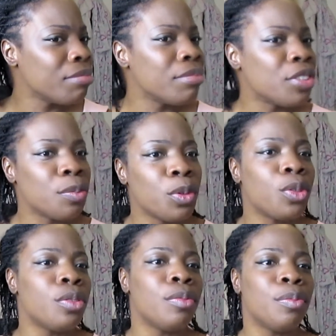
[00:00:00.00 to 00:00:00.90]

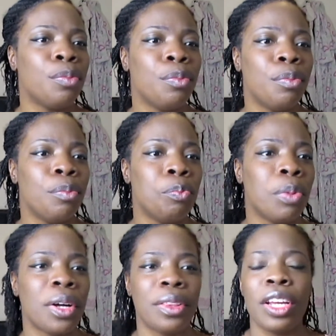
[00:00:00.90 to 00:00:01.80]
small
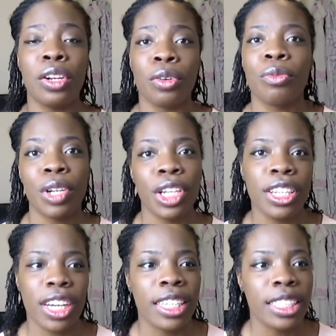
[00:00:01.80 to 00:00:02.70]
but they look really
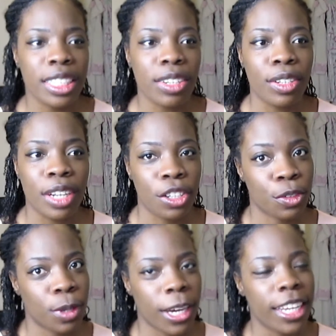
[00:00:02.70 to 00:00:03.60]
nice on
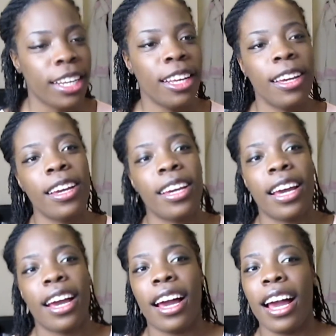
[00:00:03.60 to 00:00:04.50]
natural hair,
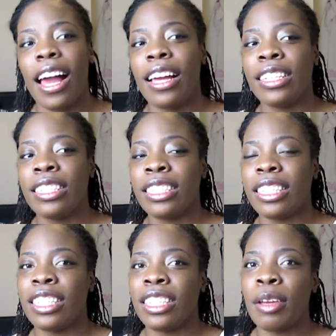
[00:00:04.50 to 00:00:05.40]
and
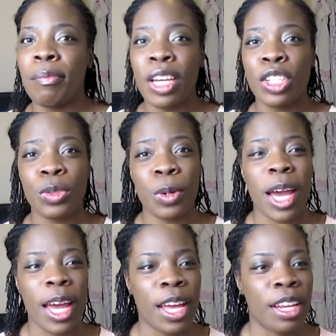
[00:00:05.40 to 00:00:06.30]
it makes your
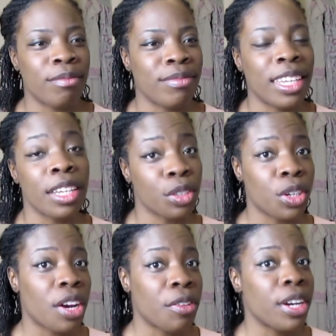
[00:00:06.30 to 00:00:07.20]
hair, it gives your
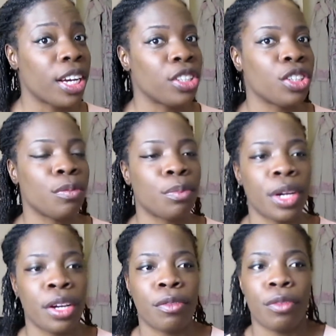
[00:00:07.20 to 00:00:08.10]
hair a nice good
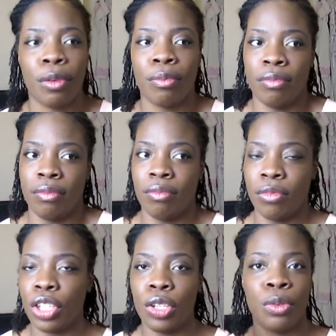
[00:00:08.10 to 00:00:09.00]
break from,
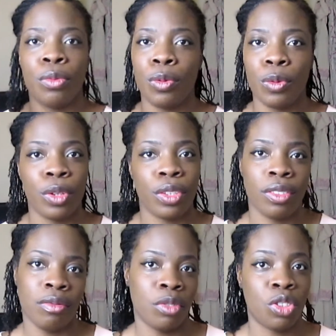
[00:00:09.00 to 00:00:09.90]
you know, all
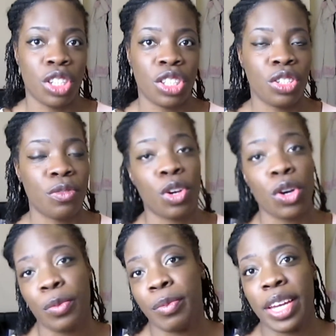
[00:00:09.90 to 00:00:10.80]
the stresses of
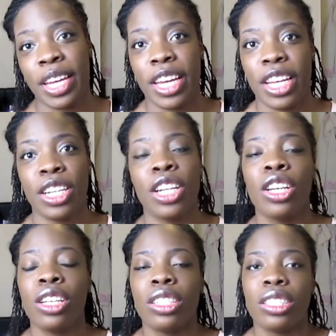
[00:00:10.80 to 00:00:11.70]
combing and
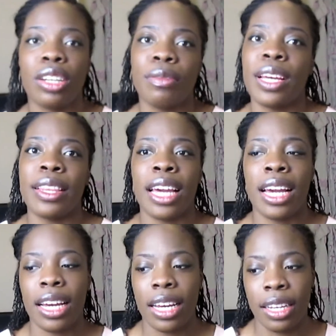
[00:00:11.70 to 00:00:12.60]
stuff like
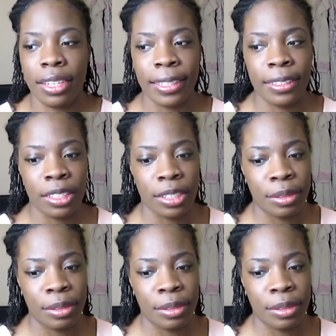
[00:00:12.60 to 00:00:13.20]
that. And